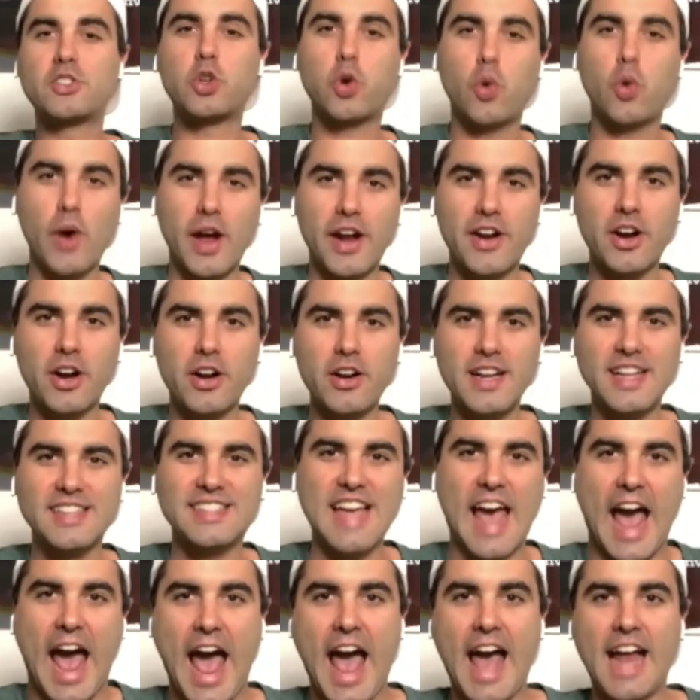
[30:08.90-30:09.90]
Twitter. It's
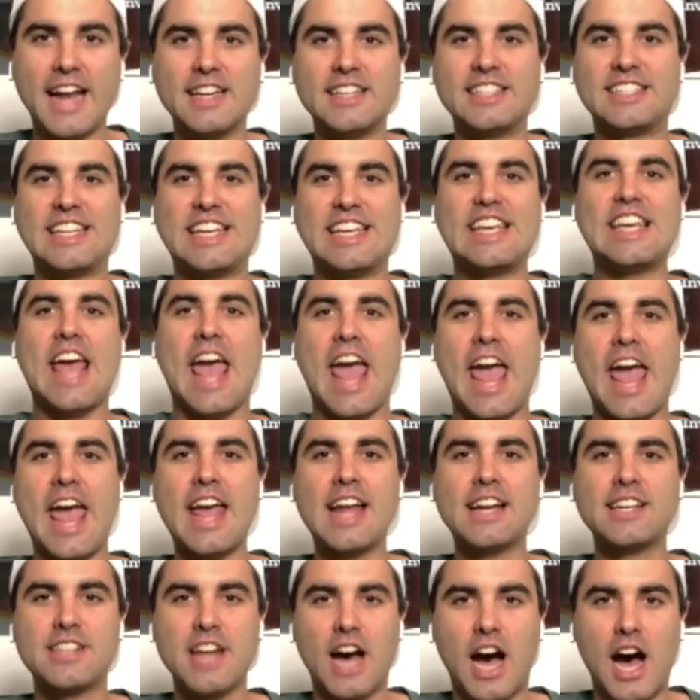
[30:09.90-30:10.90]
at
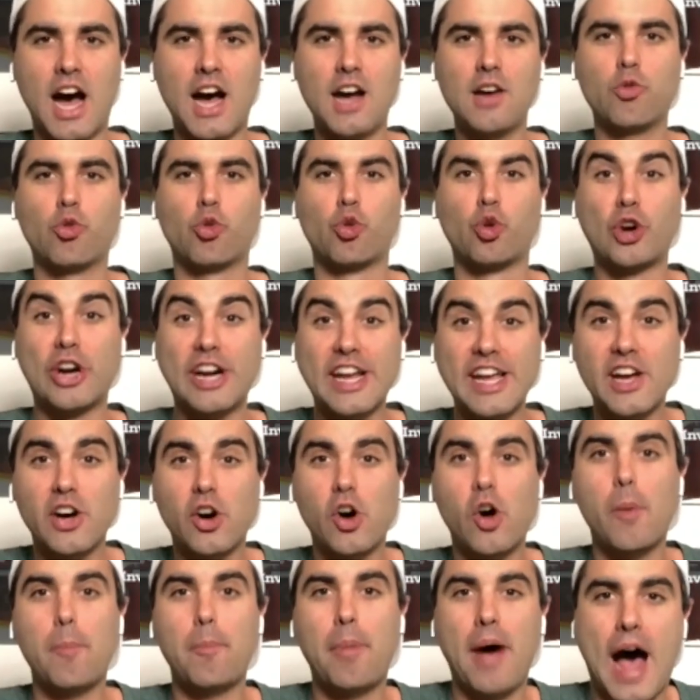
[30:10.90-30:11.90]
the
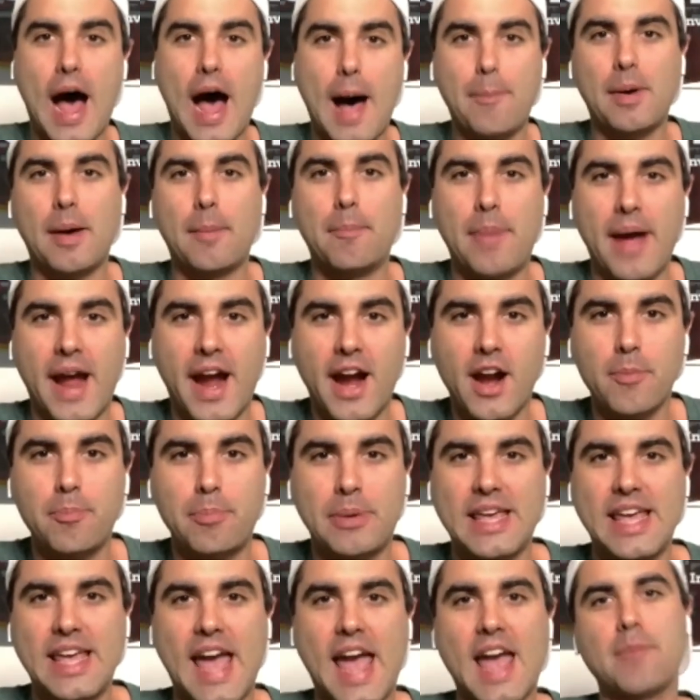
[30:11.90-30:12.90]
real Papa Bear,
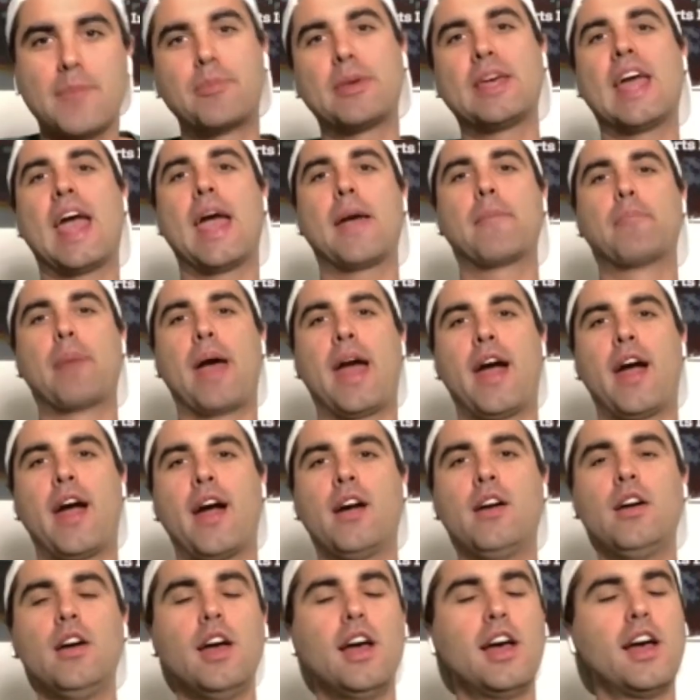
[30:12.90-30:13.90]
PAPA
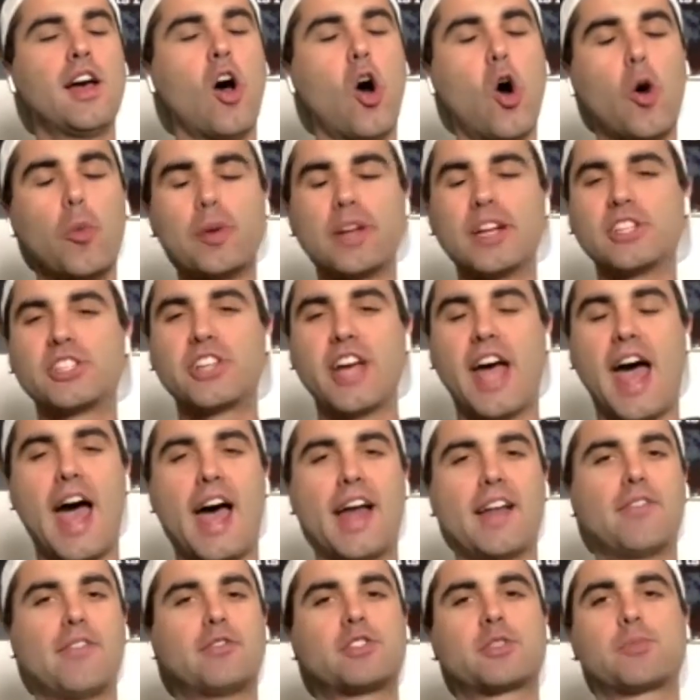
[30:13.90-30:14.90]
Bear. Open the
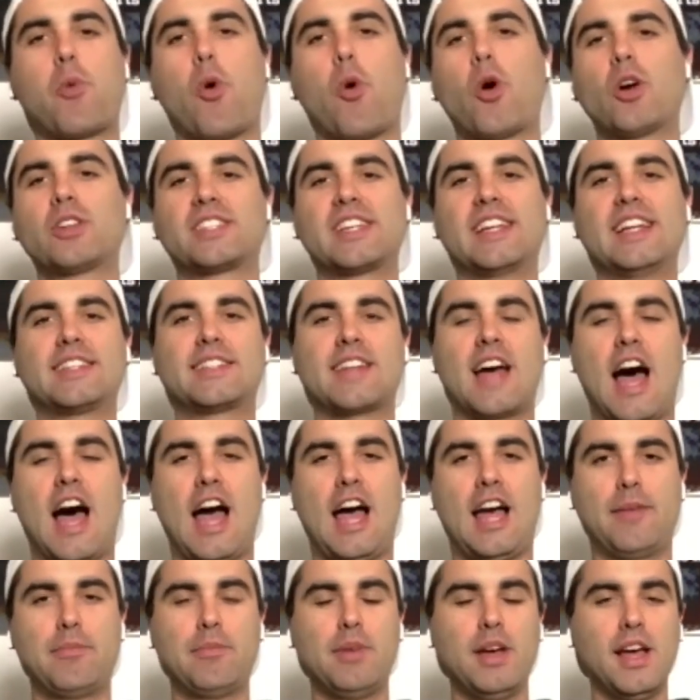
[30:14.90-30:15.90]
chat, sports
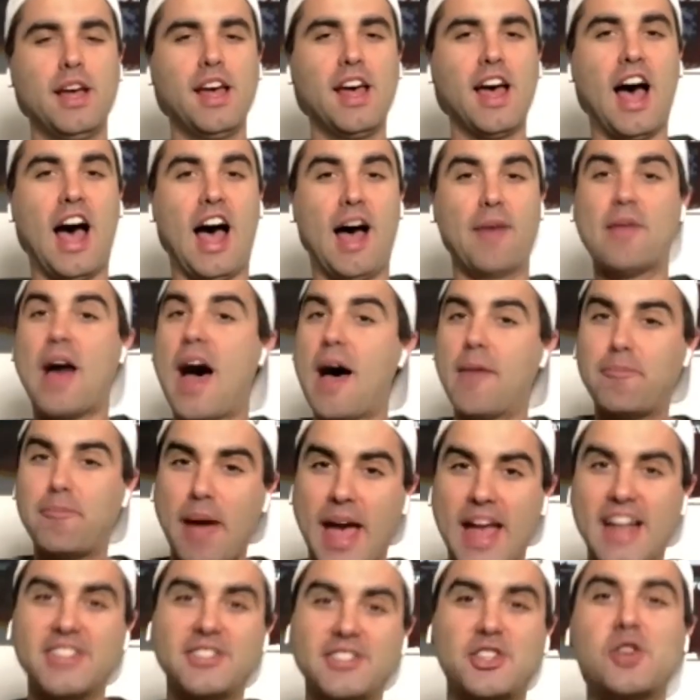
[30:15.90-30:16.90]
anytime. I'm not
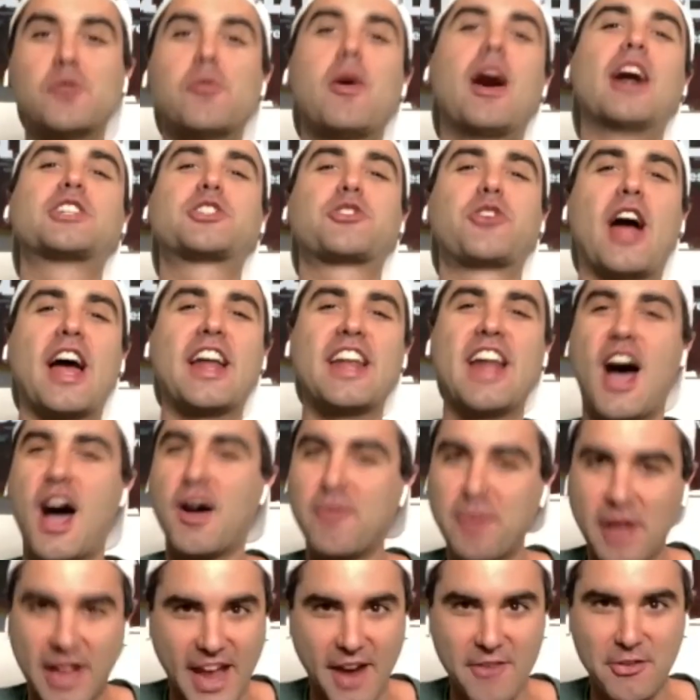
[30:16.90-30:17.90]
betting too much right now.
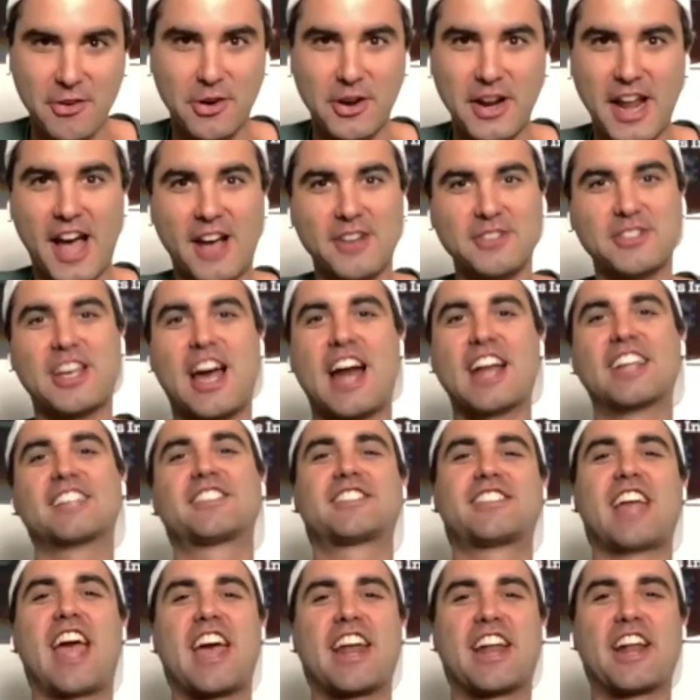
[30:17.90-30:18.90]
I'm like everyone else, kind of
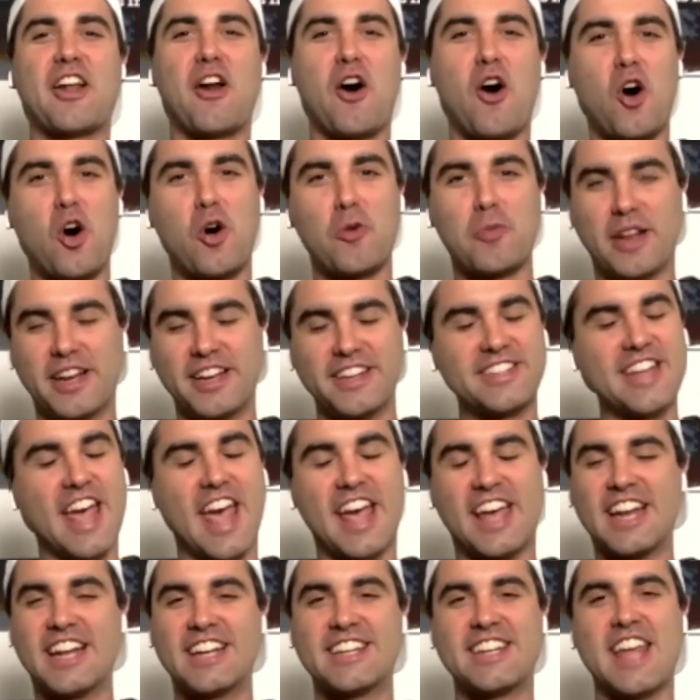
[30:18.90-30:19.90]
staying at home and
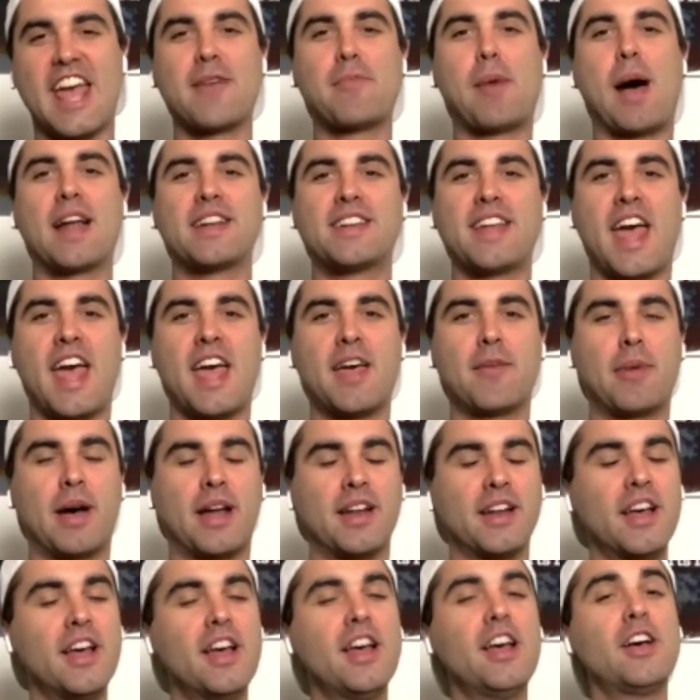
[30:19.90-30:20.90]
taking it day by day. But
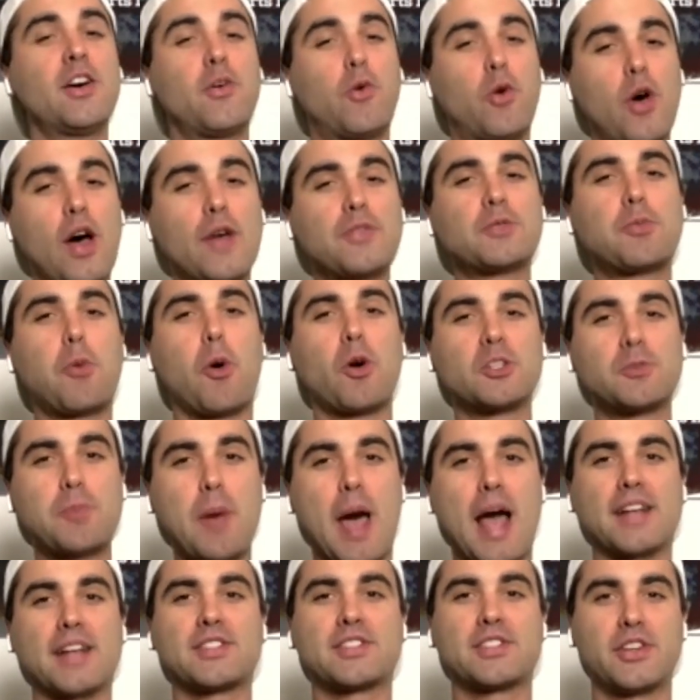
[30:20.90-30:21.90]
we'll have sports
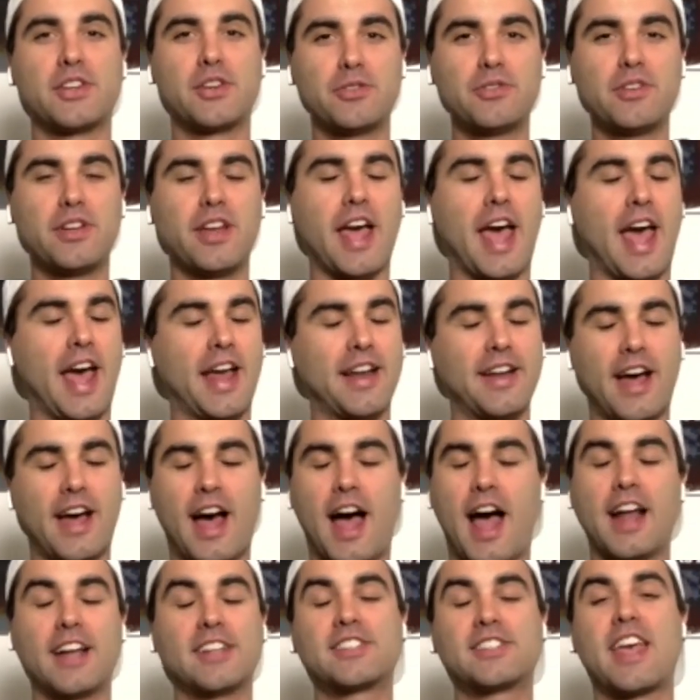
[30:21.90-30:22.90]
back soon, and
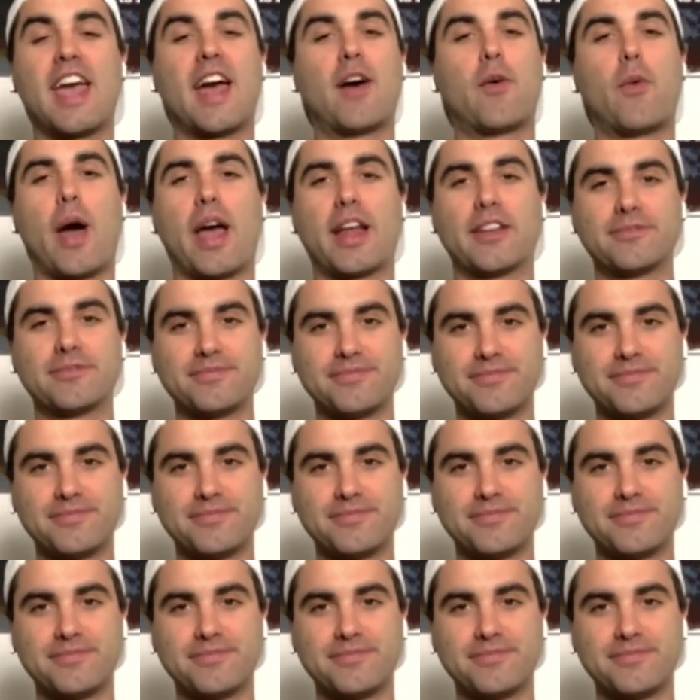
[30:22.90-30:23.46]
I just can't wait.